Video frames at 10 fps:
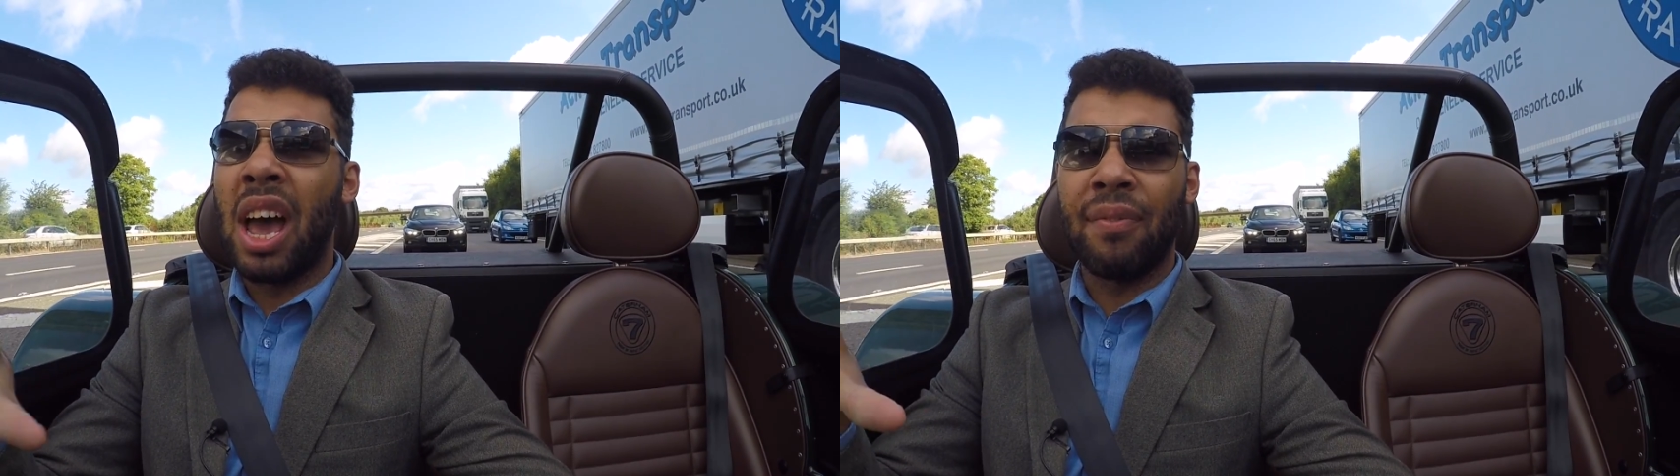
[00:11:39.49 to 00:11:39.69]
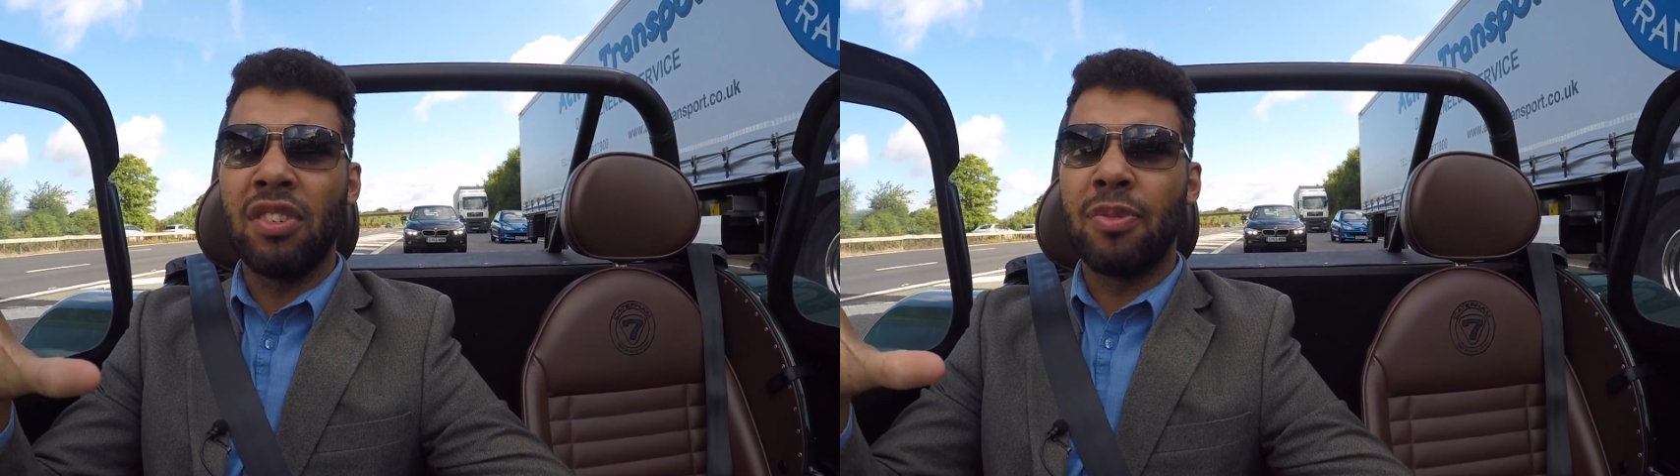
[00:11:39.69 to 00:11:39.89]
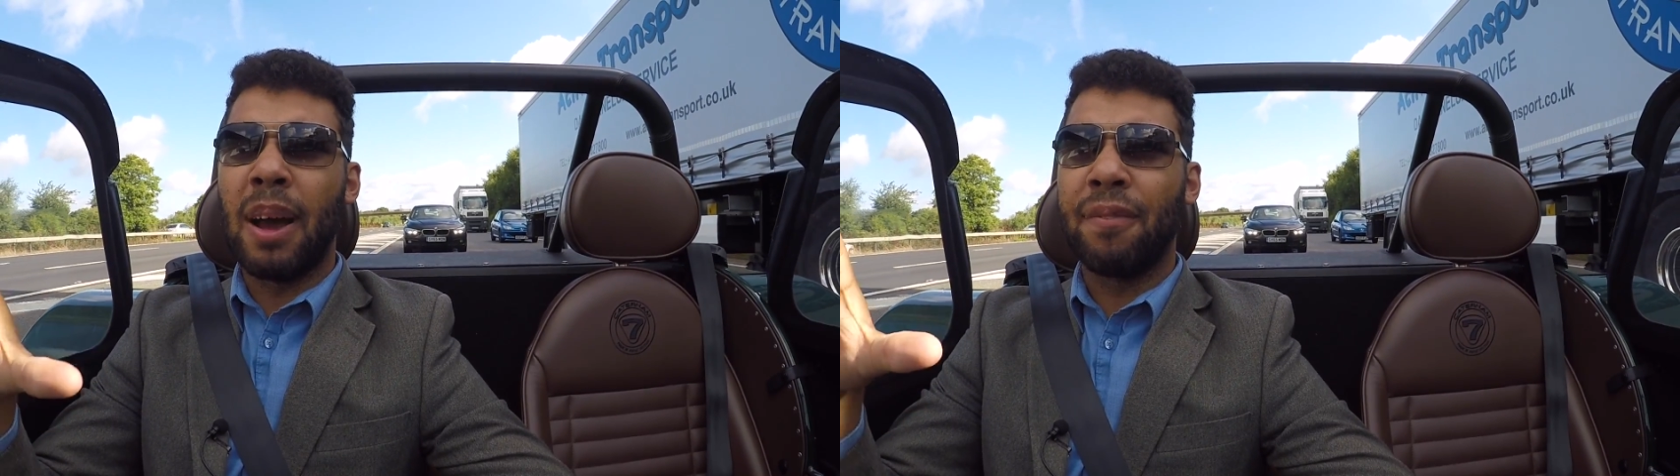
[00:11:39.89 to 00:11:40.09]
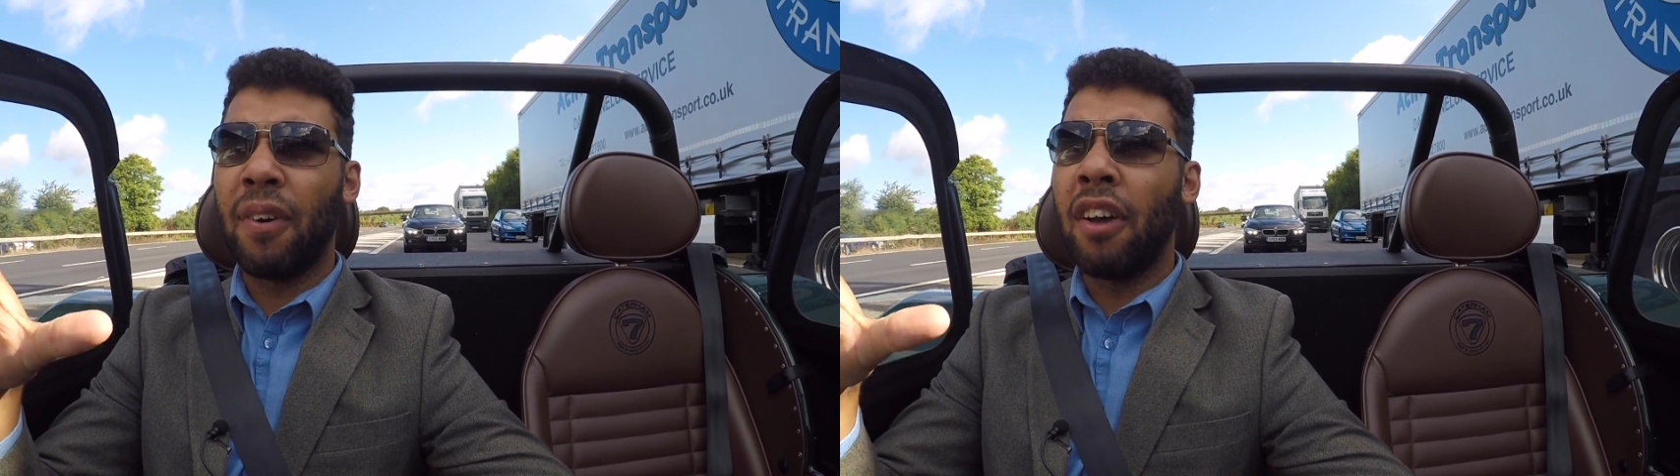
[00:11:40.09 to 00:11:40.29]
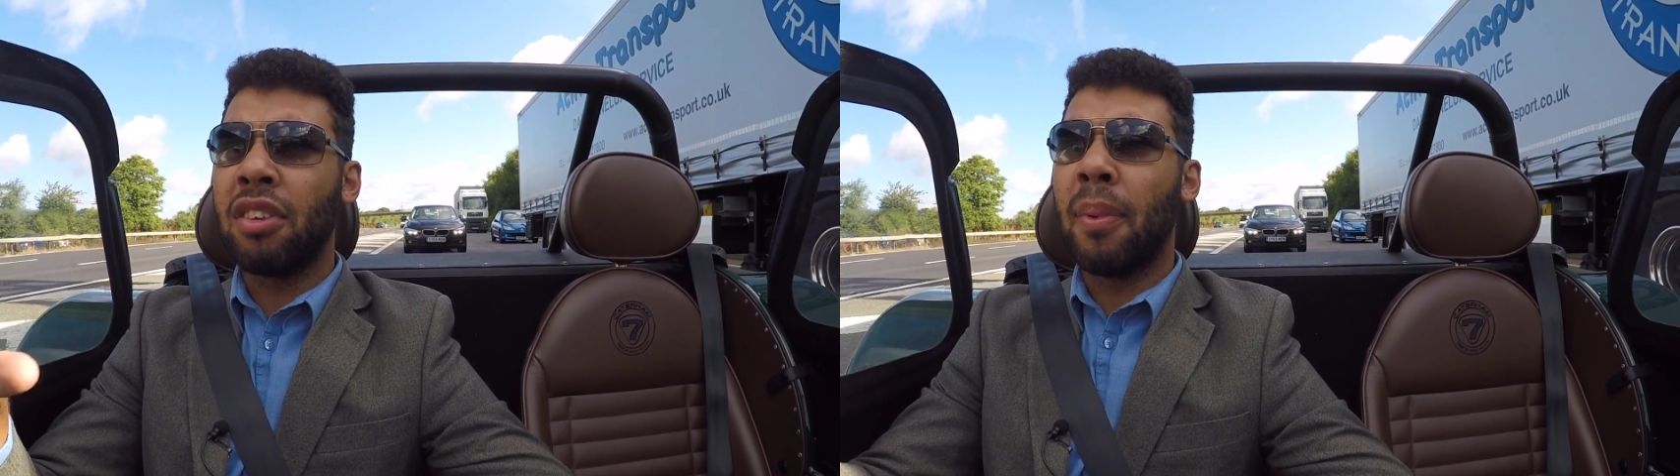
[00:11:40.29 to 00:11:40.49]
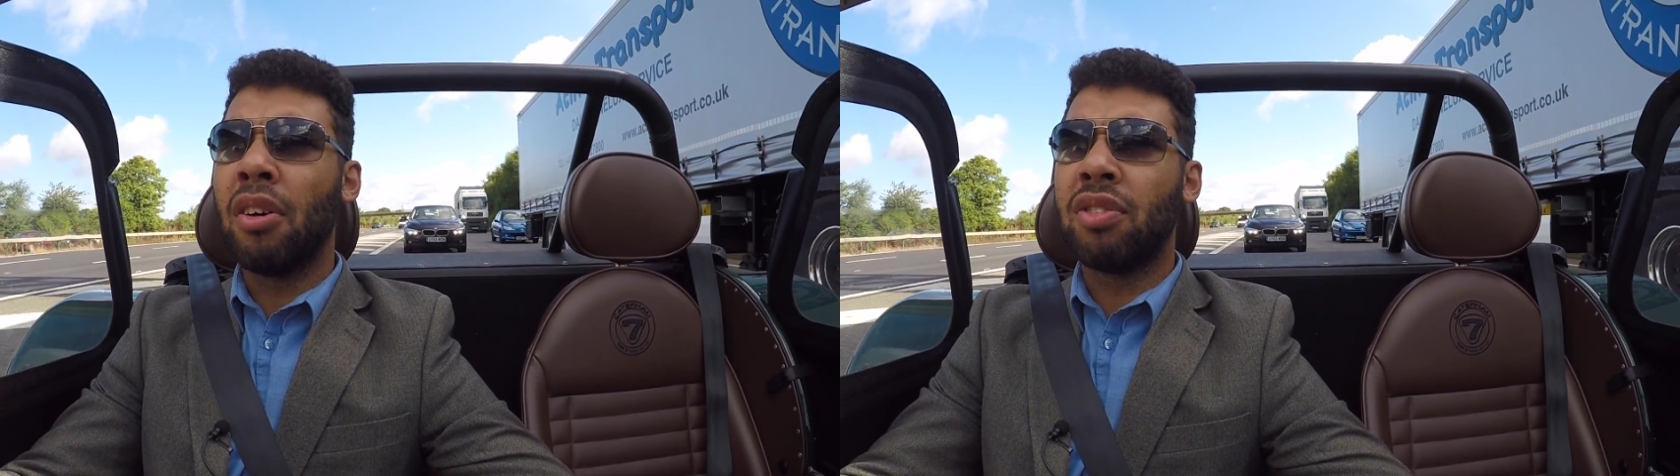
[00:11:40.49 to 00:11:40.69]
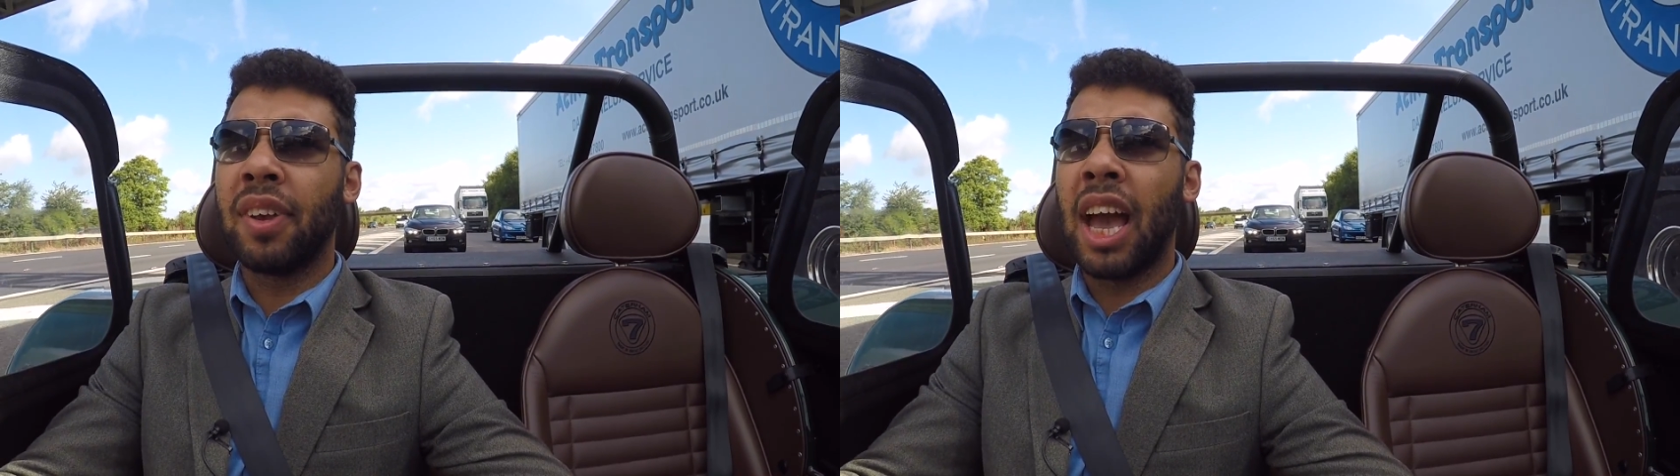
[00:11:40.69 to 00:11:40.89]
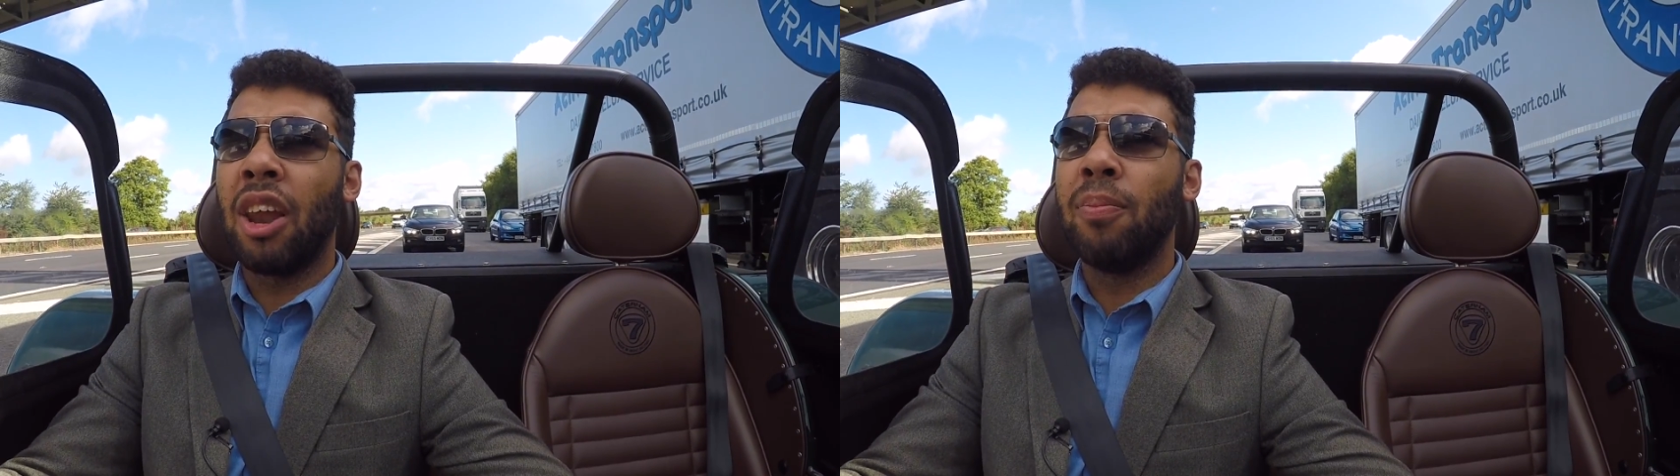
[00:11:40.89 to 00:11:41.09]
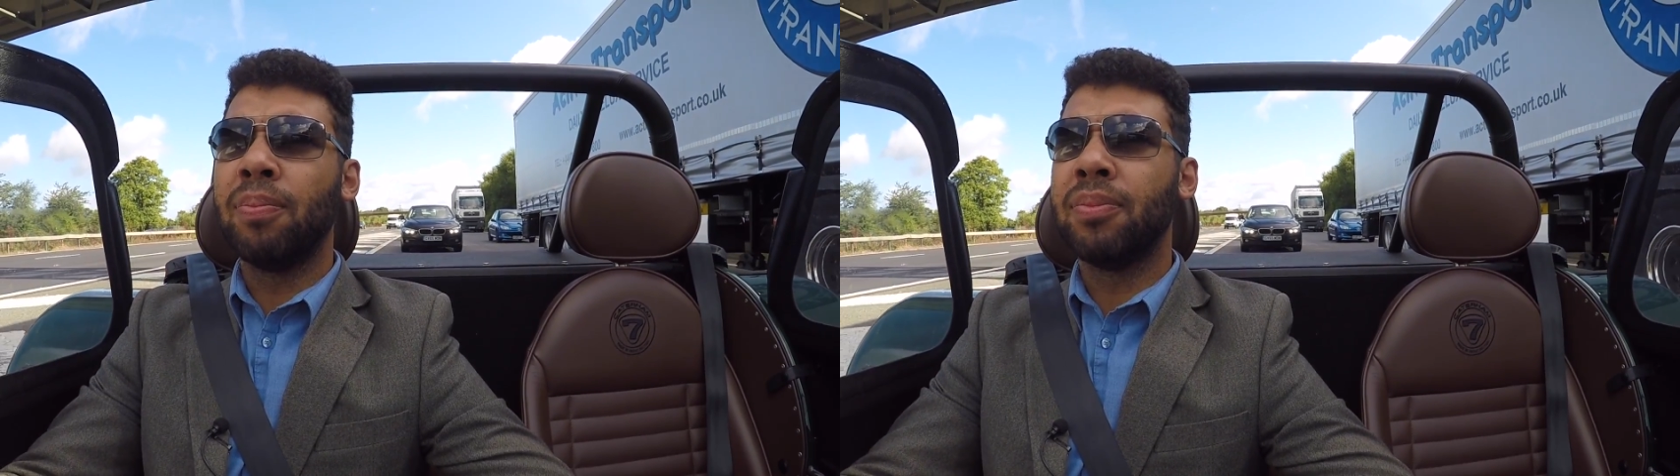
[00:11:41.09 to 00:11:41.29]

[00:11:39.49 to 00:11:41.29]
average about 30 miles per gallon.